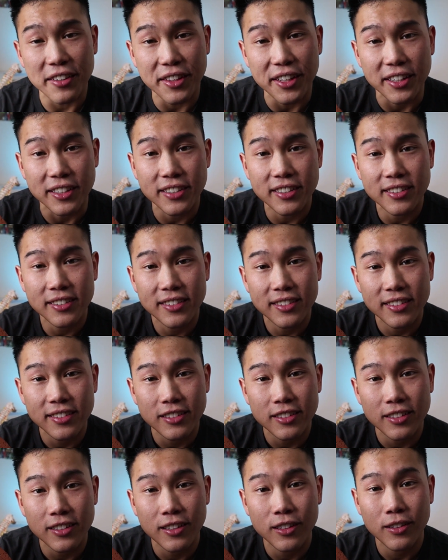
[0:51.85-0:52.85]
like this,
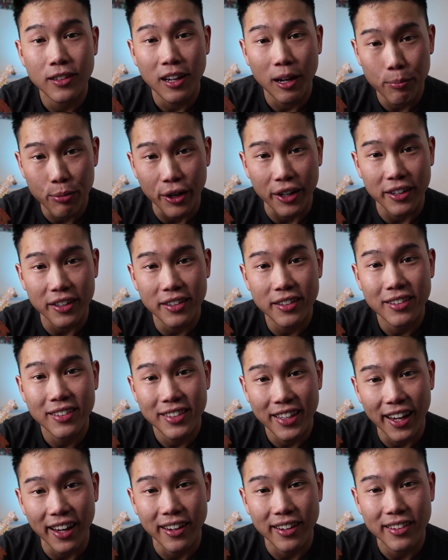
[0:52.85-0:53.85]
a brick,
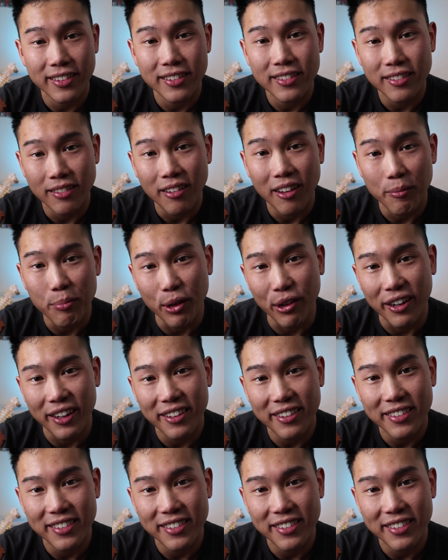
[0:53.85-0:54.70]
yeah, a brick.